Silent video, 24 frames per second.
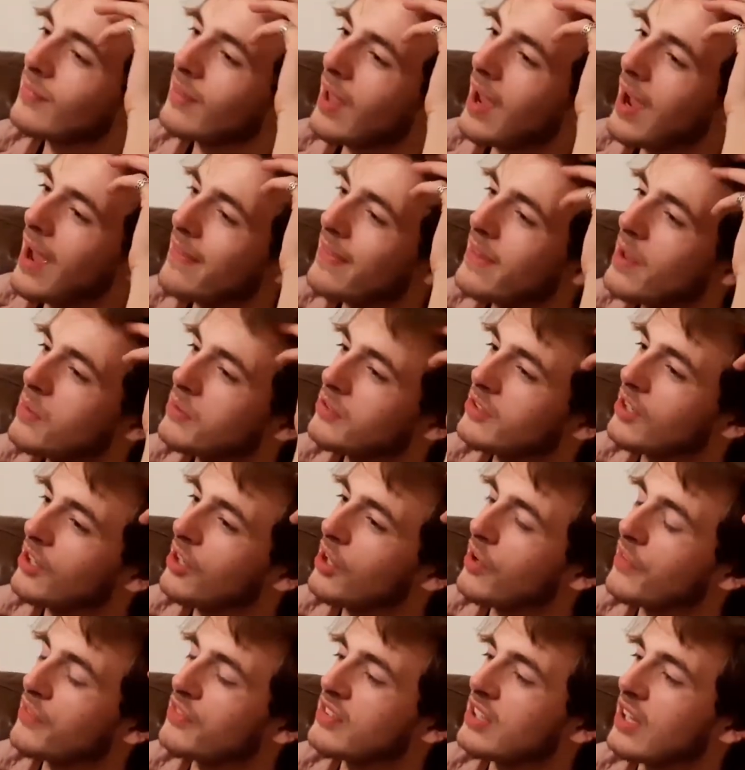there was a
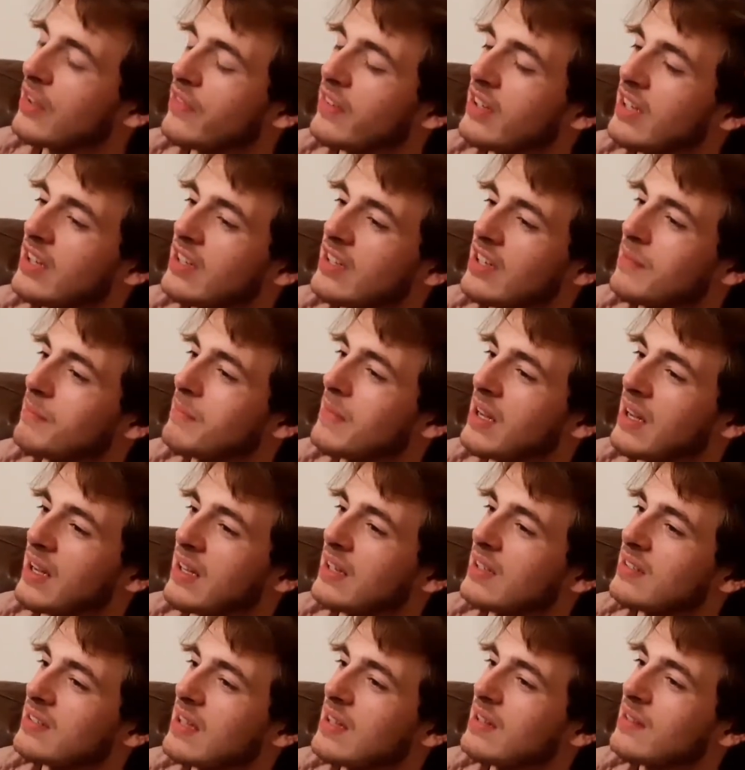lot of stuff in it that didn't make
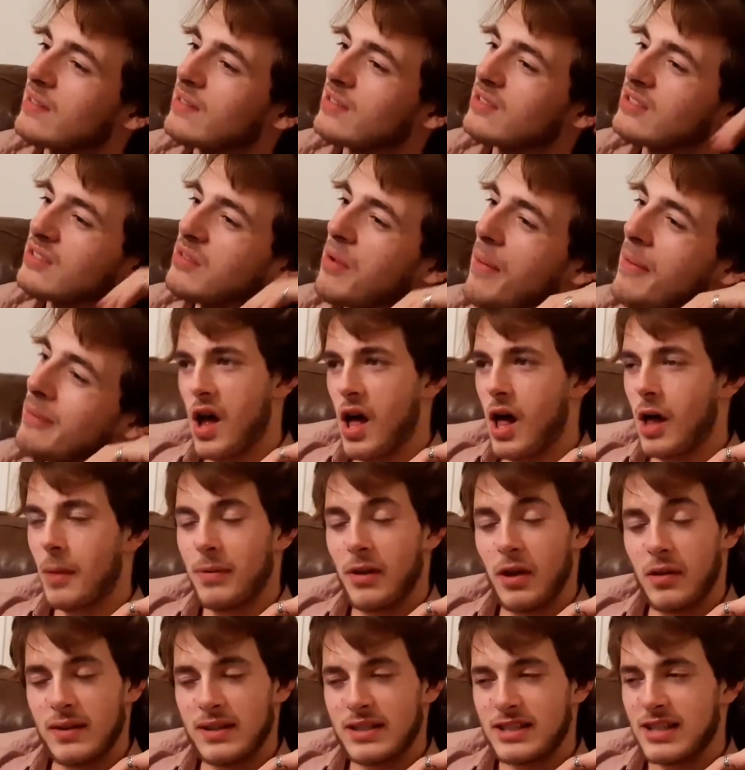any sense. I'll
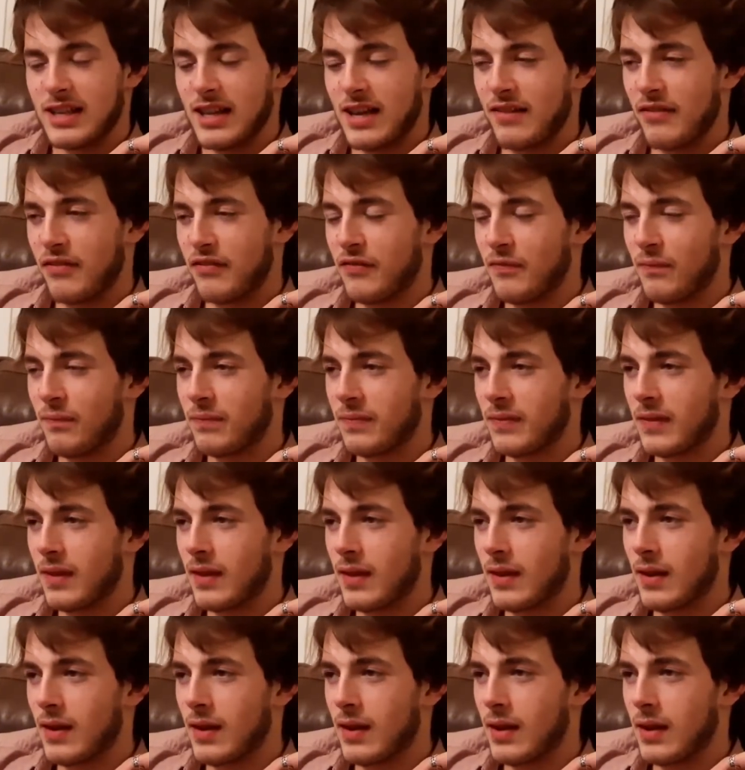be honest, love.
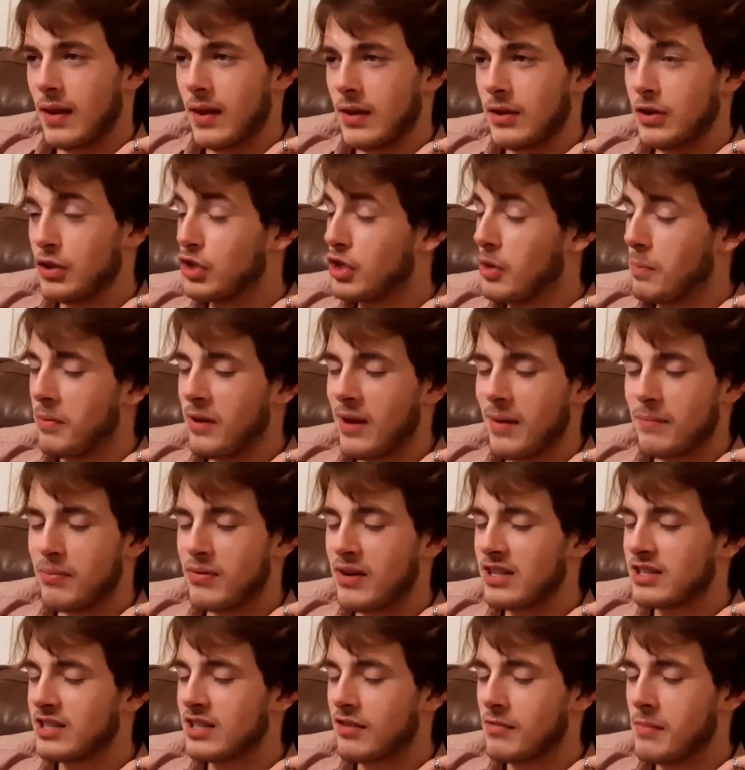You should be
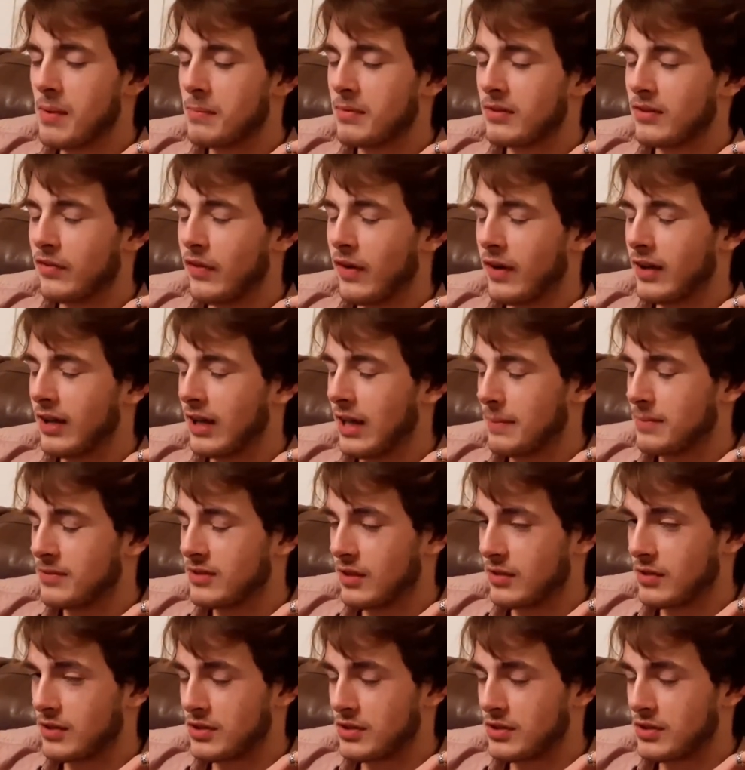impressed I remember the fucking episode.